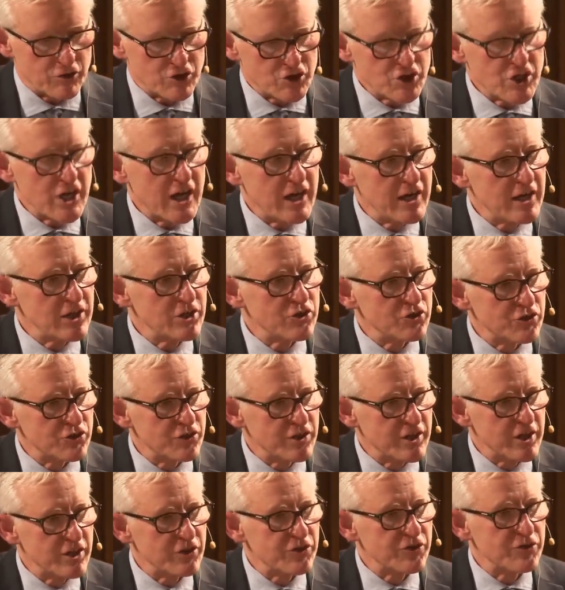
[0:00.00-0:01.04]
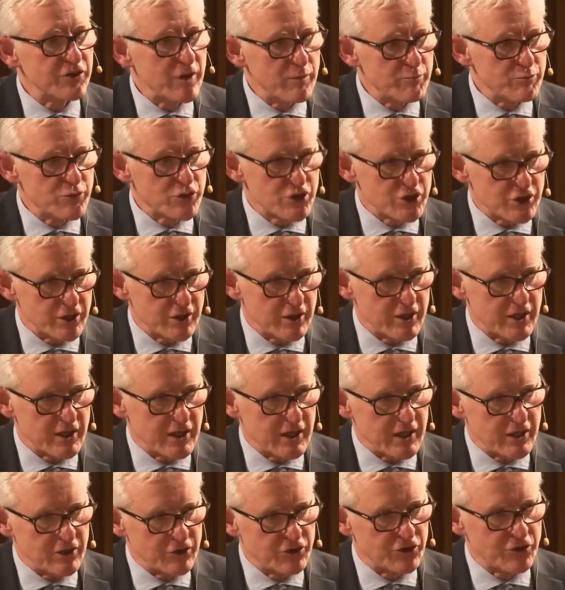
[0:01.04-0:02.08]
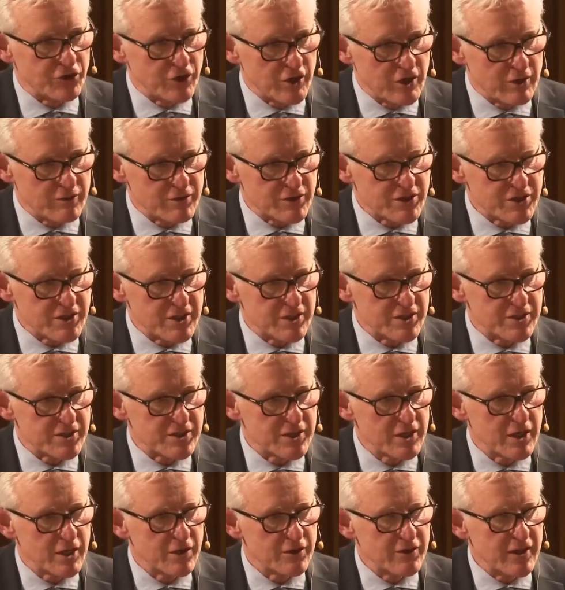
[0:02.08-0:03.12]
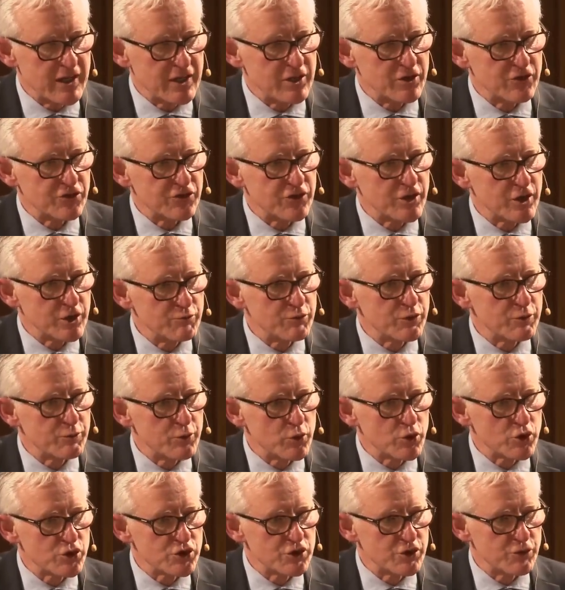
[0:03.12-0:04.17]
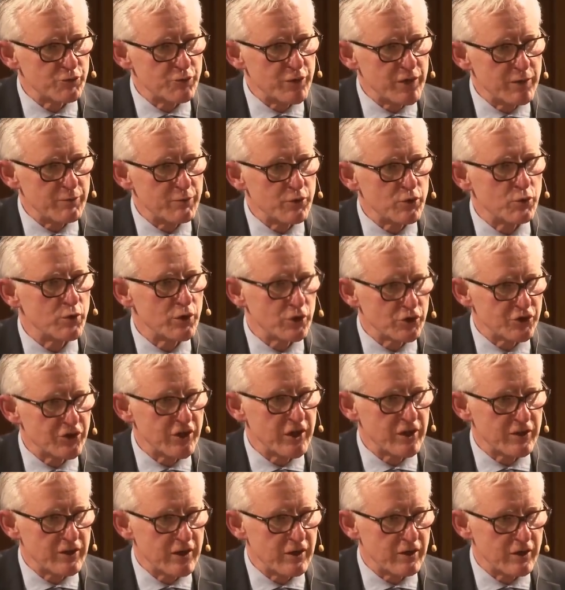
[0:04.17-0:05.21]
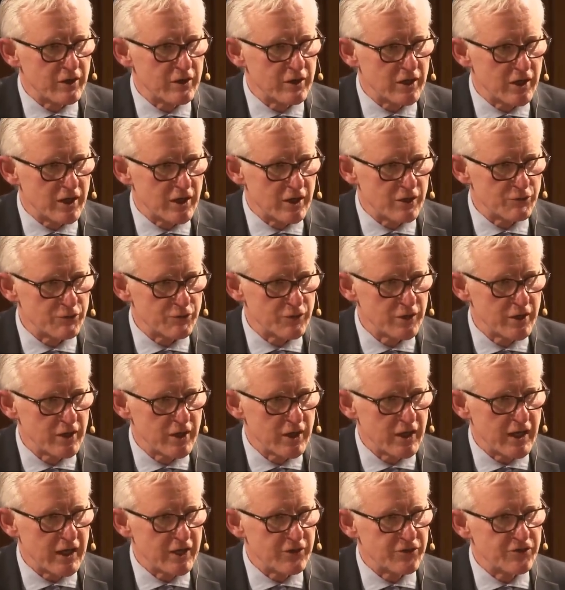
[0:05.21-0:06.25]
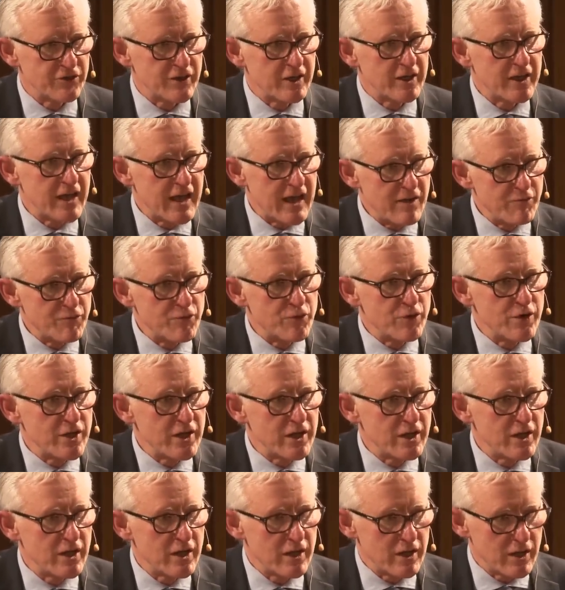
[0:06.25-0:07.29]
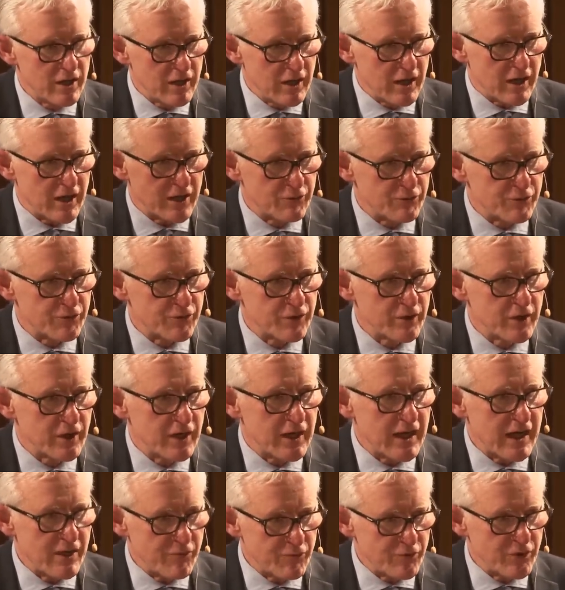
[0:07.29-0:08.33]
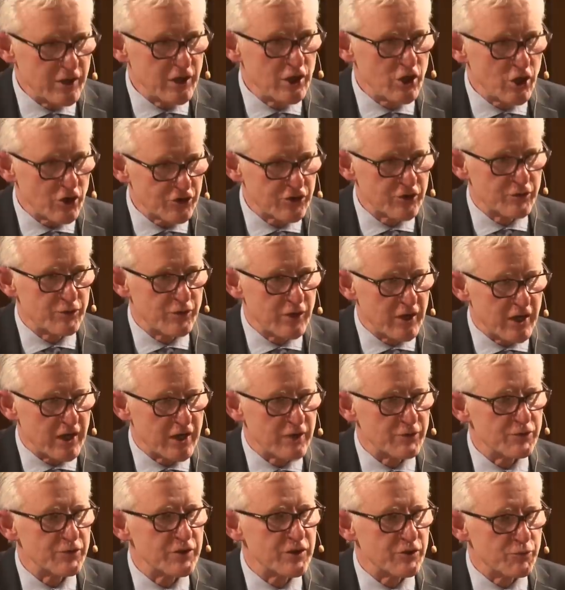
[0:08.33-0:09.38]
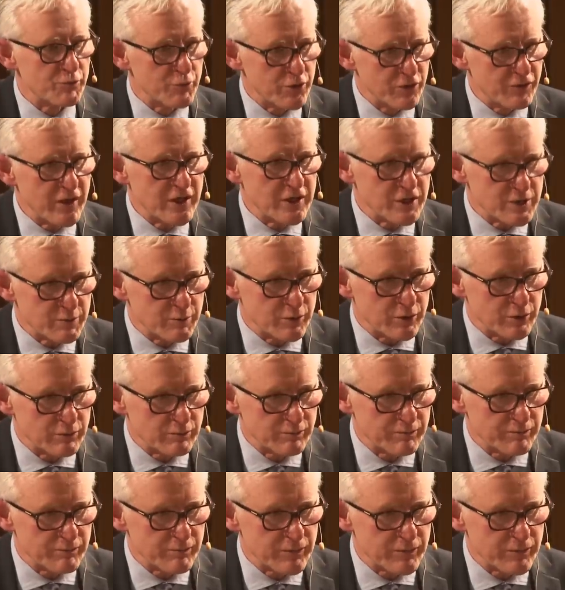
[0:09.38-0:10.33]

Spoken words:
challenged the assumption in services that a certain proportion of people will take their own life, and said every life, every loss of life is preventable.